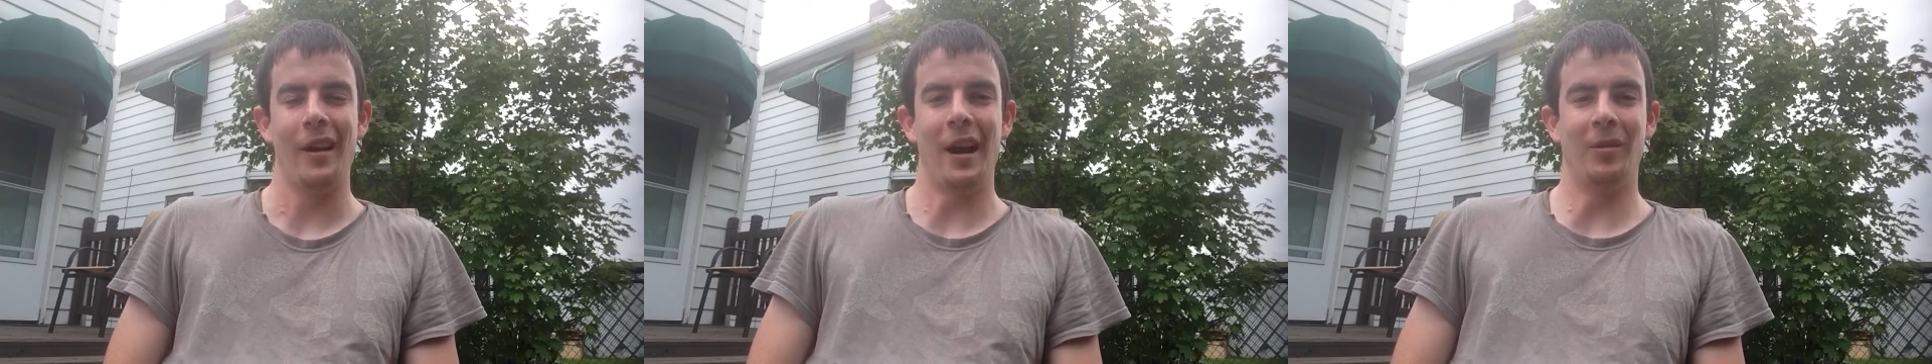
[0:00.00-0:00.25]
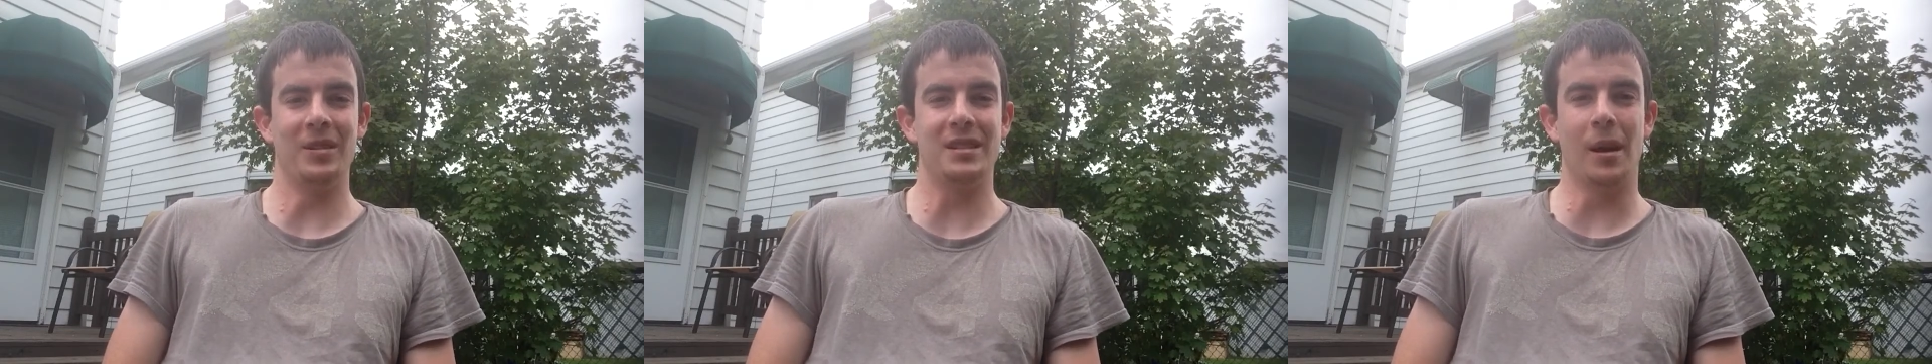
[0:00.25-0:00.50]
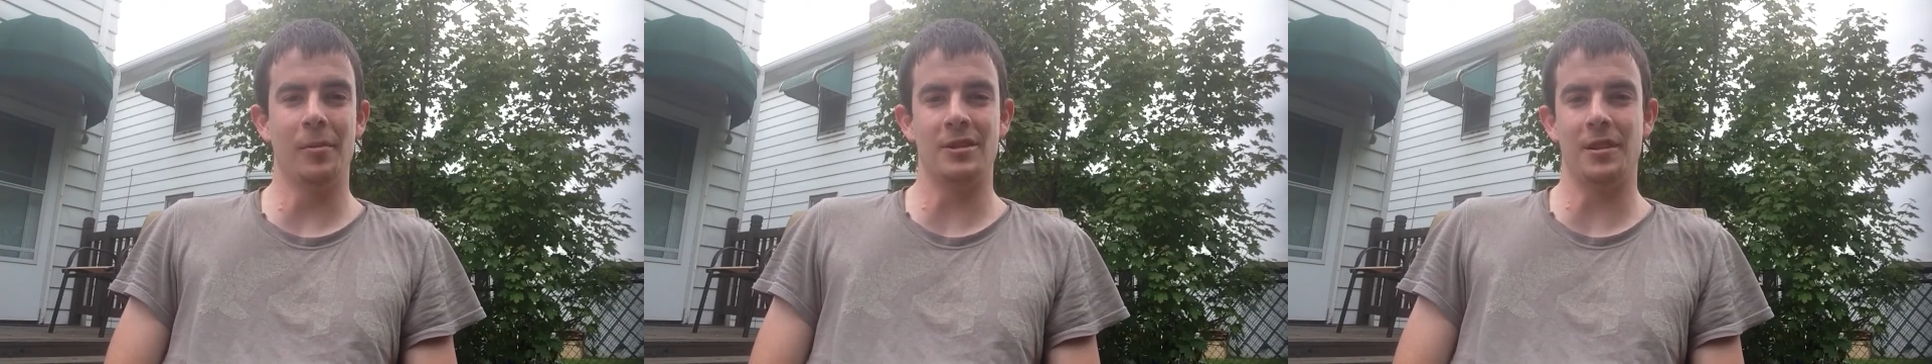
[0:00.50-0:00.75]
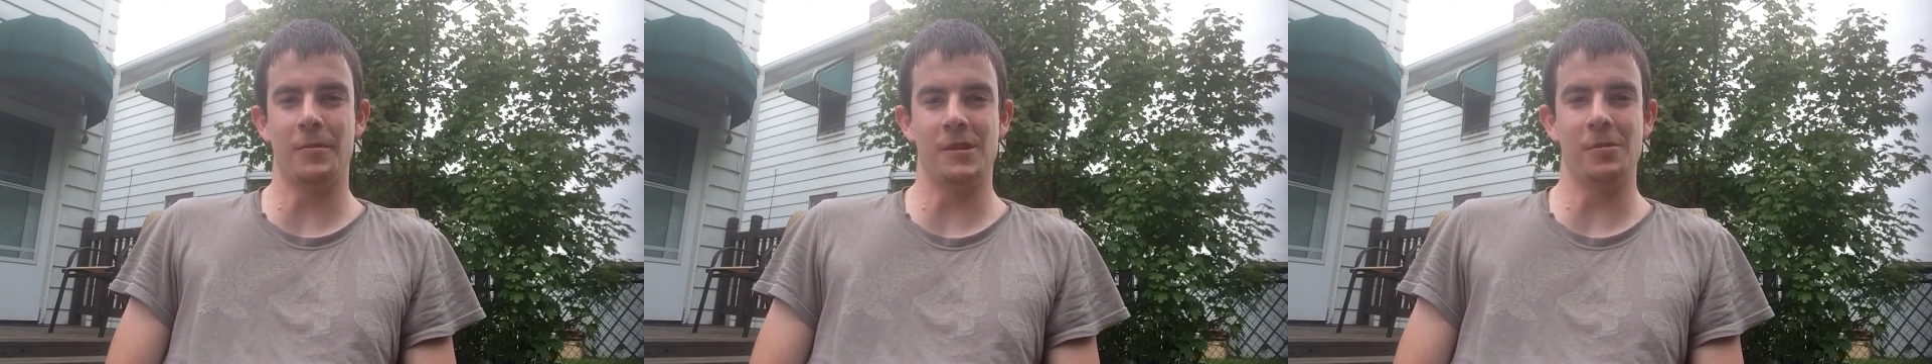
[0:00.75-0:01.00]
And with
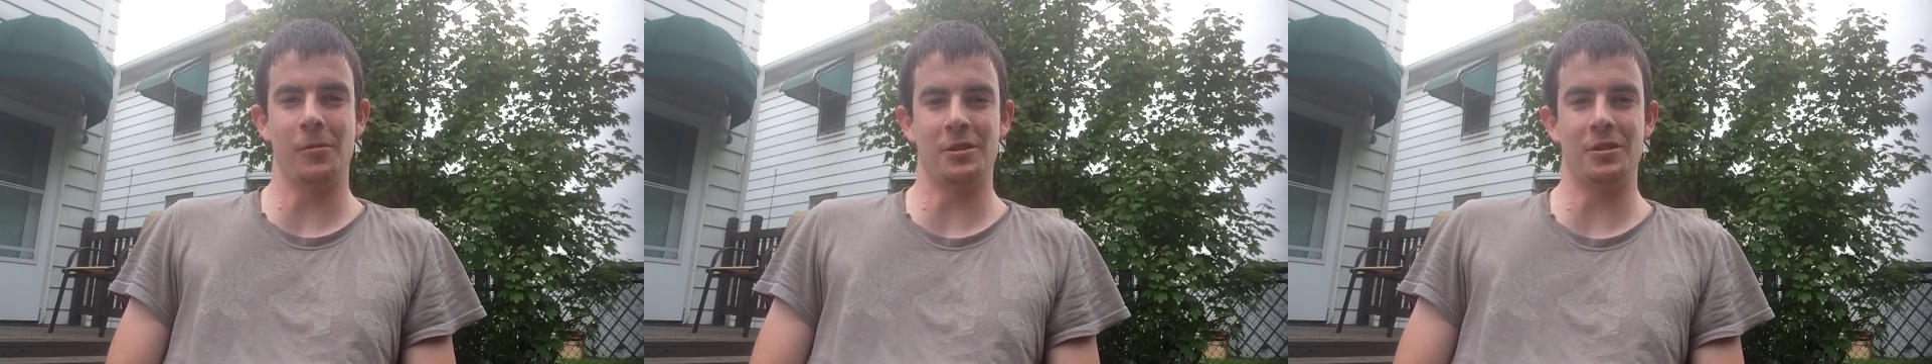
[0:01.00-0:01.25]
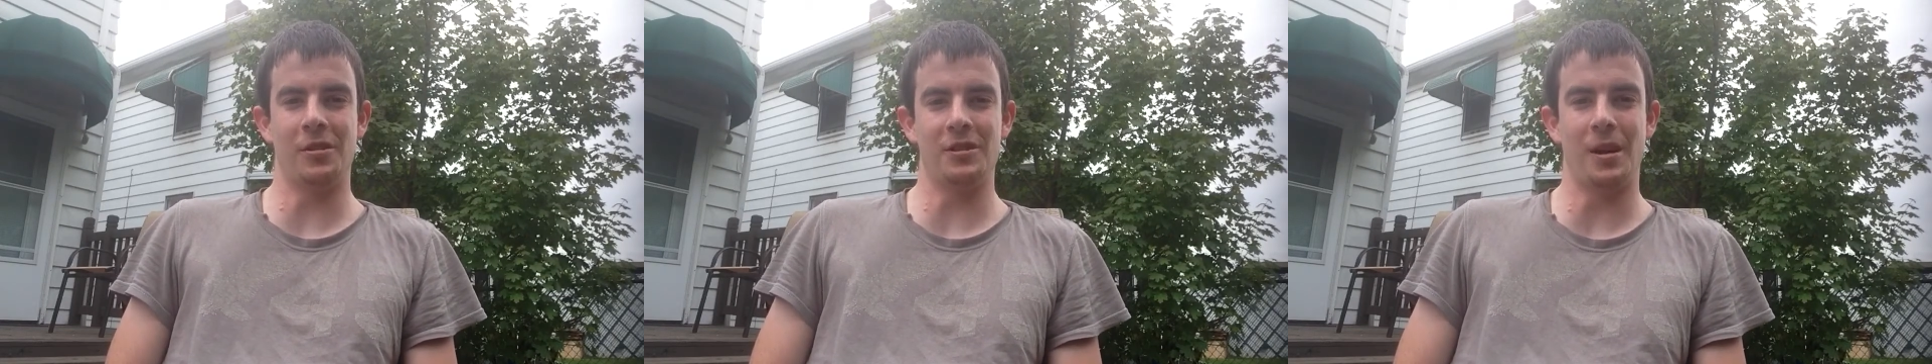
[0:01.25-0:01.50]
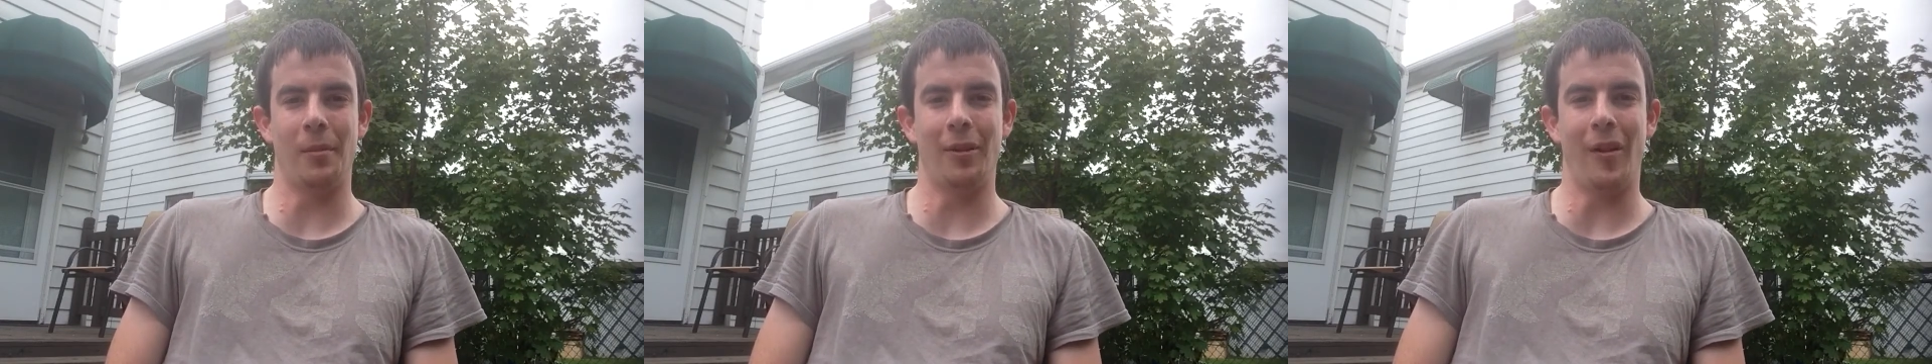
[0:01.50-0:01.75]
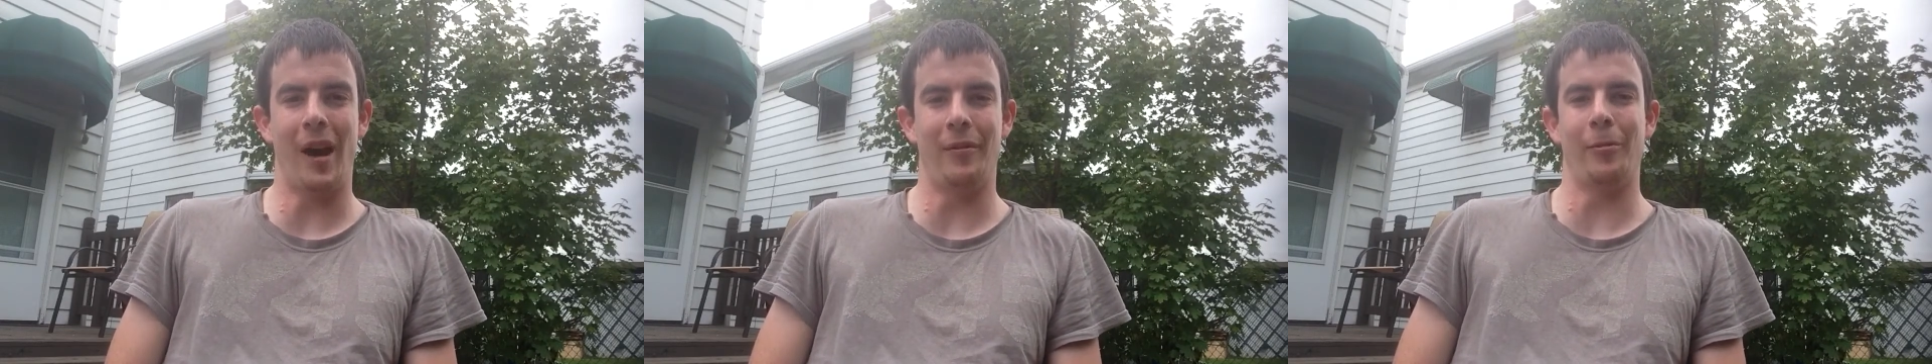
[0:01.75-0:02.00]
summers at Restored Church come a
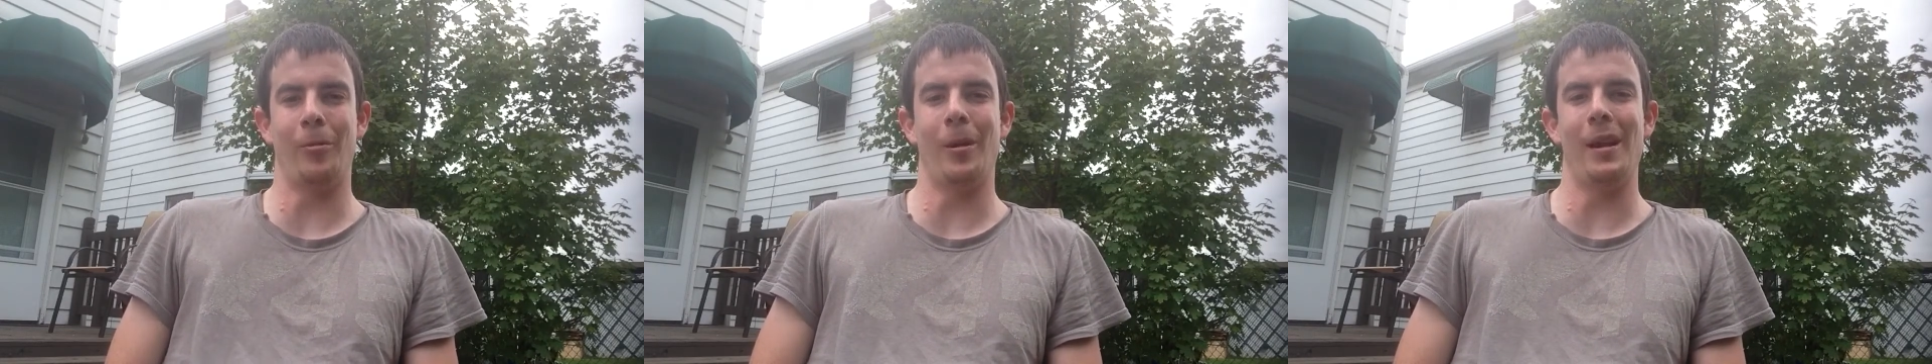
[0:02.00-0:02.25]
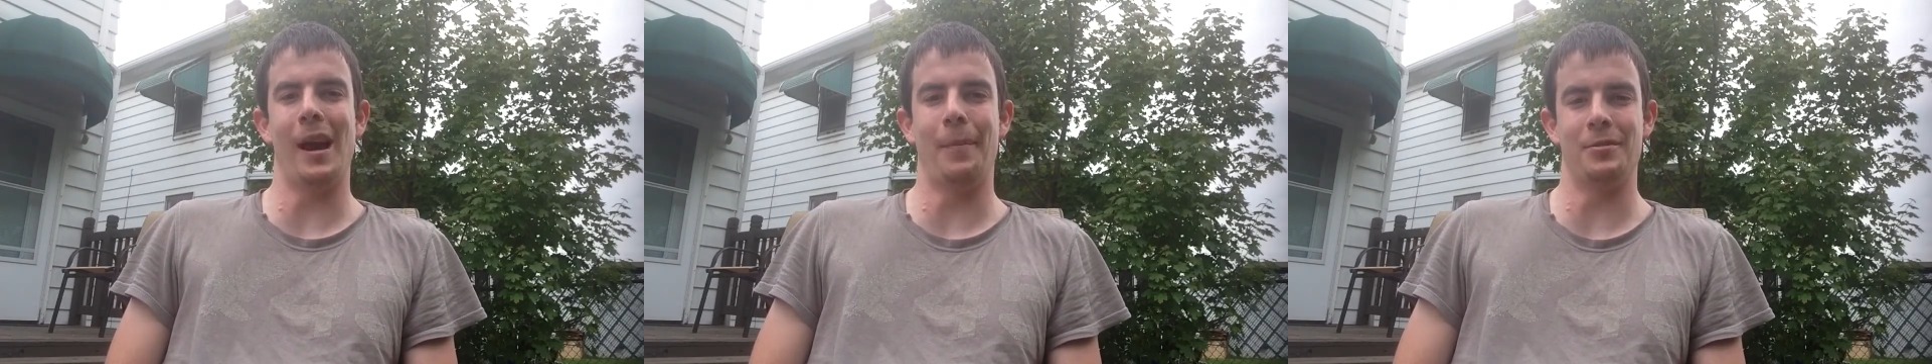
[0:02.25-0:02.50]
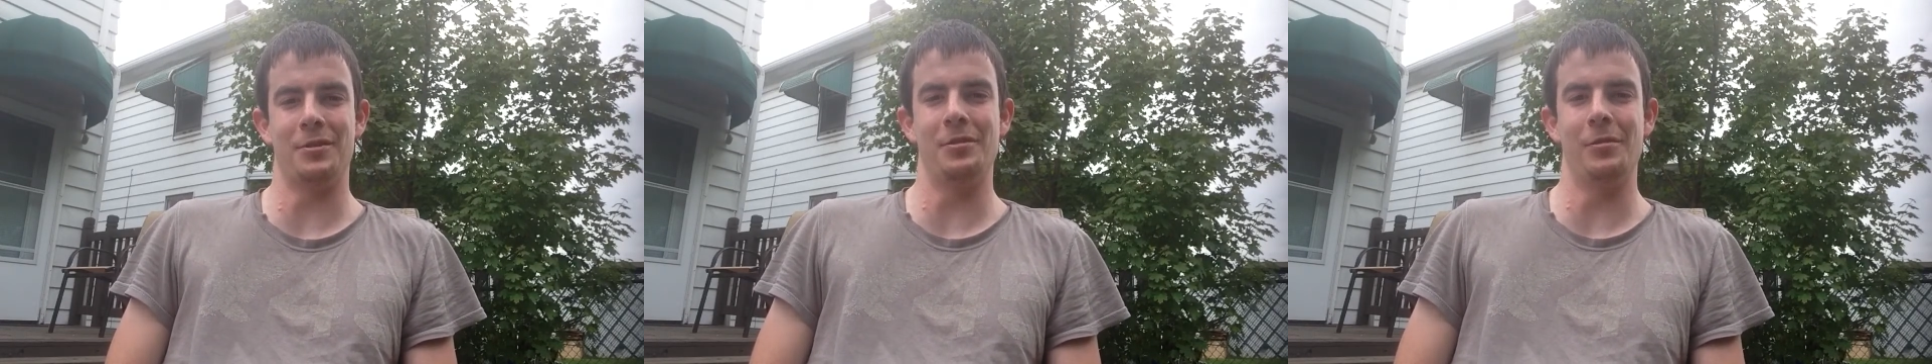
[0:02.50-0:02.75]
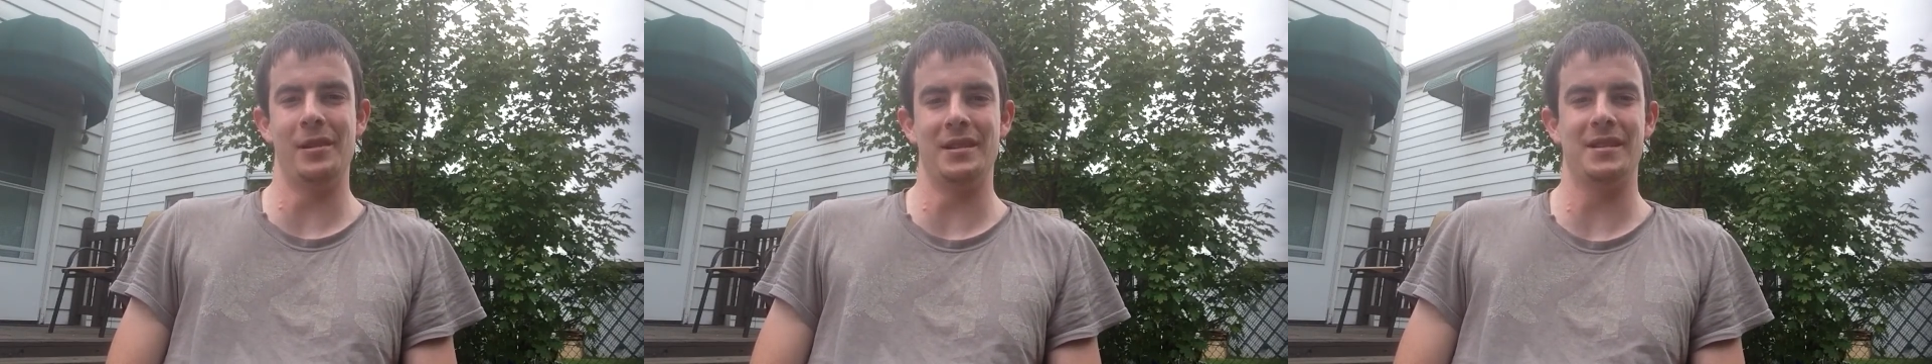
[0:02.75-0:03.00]
lot of great
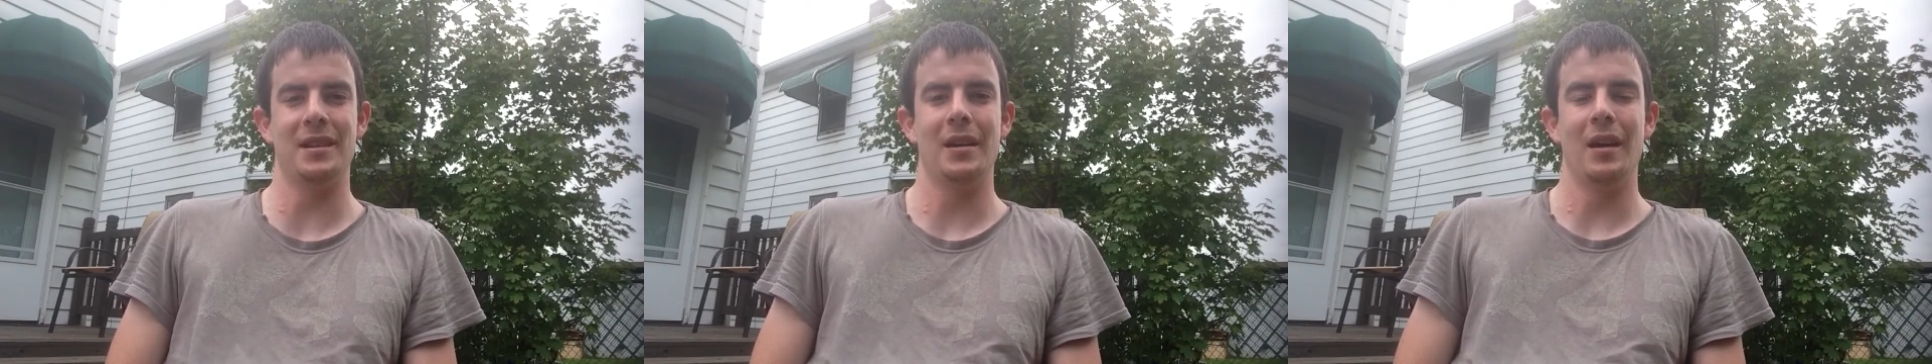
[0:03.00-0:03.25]
opportunities.